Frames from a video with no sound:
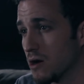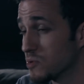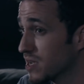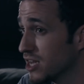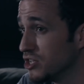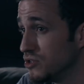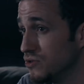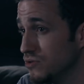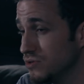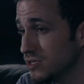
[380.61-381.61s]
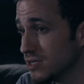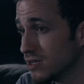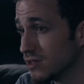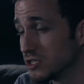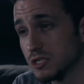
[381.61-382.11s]
Are we going to use
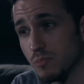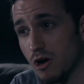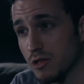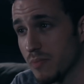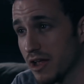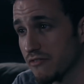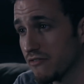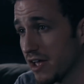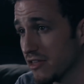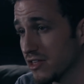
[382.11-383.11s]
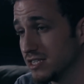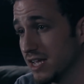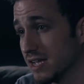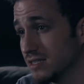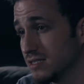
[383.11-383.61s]
the small amount of faith it
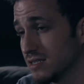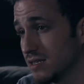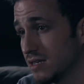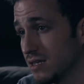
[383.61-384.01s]
takes